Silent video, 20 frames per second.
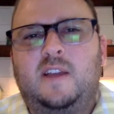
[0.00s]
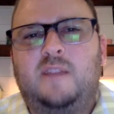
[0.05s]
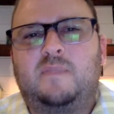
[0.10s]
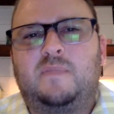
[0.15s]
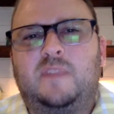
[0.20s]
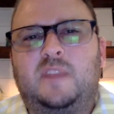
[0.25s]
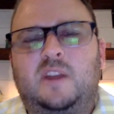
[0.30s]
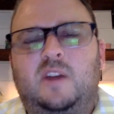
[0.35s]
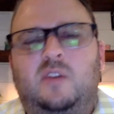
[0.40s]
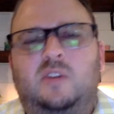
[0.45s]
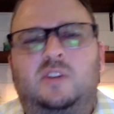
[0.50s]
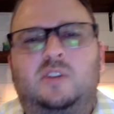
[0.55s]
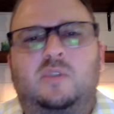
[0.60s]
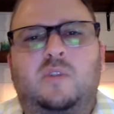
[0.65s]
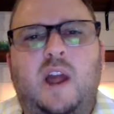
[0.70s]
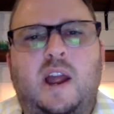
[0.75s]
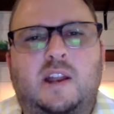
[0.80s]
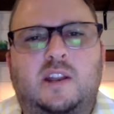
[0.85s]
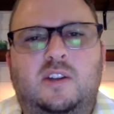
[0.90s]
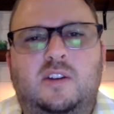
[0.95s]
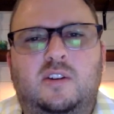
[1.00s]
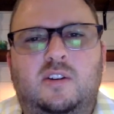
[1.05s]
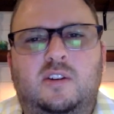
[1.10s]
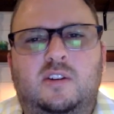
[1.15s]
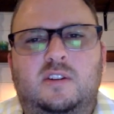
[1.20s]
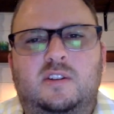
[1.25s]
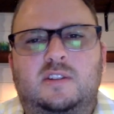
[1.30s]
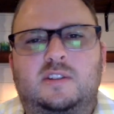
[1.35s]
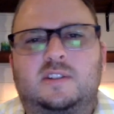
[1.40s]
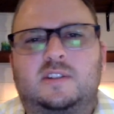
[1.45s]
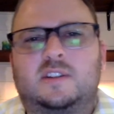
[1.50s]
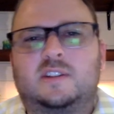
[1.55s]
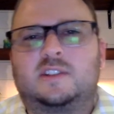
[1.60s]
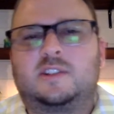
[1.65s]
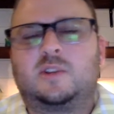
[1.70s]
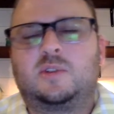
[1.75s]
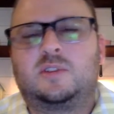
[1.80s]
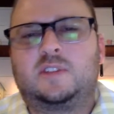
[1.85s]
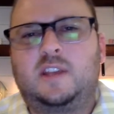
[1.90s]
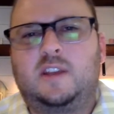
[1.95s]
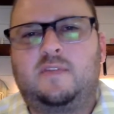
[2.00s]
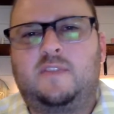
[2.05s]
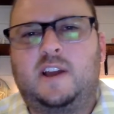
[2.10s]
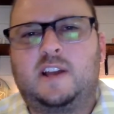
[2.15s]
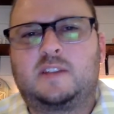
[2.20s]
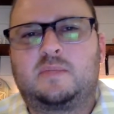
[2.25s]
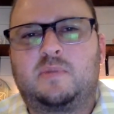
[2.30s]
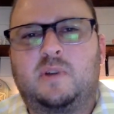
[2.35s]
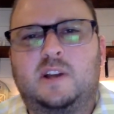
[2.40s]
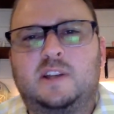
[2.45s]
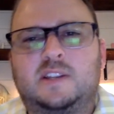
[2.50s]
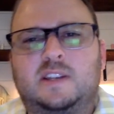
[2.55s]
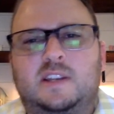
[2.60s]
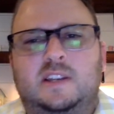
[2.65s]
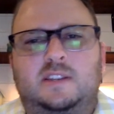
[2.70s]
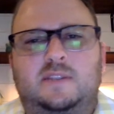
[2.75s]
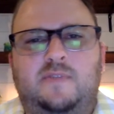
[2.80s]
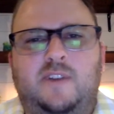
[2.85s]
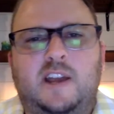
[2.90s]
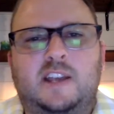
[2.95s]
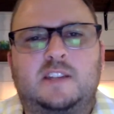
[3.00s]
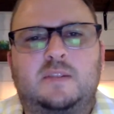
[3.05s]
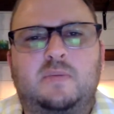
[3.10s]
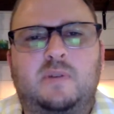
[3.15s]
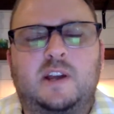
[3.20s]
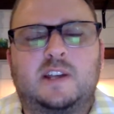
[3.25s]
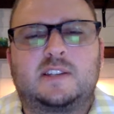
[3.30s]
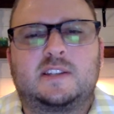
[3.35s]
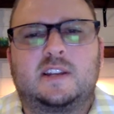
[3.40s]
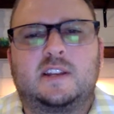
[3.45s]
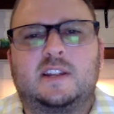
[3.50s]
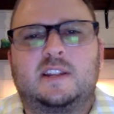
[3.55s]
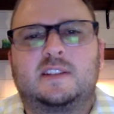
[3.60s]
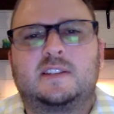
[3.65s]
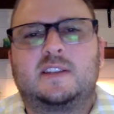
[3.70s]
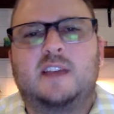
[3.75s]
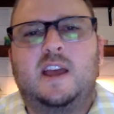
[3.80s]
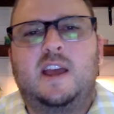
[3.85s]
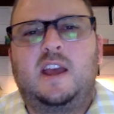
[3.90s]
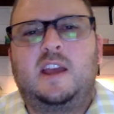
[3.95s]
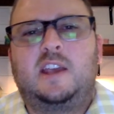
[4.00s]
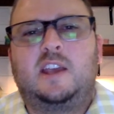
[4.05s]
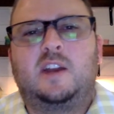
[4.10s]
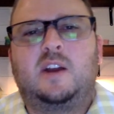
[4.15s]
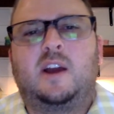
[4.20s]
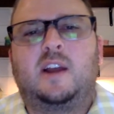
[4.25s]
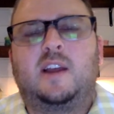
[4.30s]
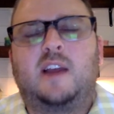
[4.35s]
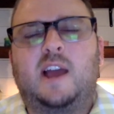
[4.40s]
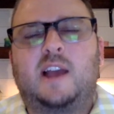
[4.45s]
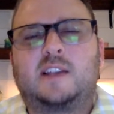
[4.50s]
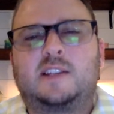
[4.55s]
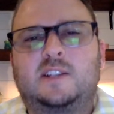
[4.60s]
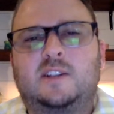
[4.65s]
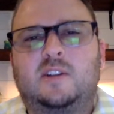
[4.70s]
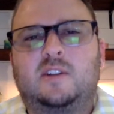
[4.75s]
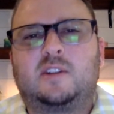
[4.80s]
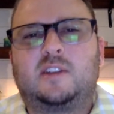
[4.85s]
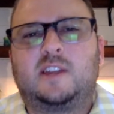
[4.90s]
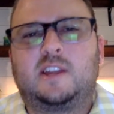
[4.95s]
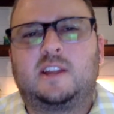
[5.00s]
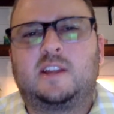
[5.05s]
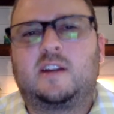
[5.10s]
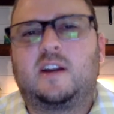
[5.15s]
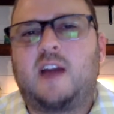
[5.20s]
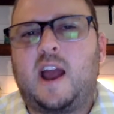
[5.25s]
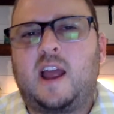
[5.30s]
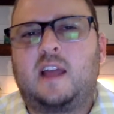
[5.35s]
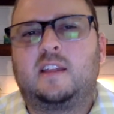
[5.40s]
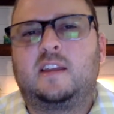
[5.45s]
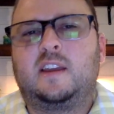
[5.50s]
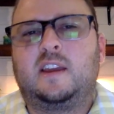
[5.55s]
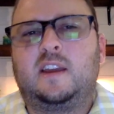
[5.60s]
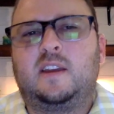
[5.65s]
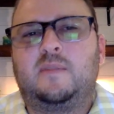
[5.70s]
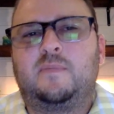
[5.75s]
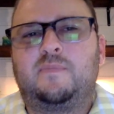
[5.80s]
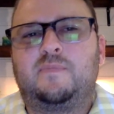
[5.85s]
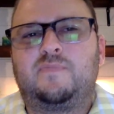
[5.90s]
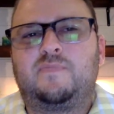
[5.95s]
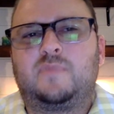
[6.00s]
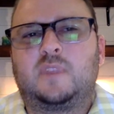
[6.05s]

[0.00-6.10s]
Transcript: directors, associate vice presidents, vice presidents, I still think they're highly,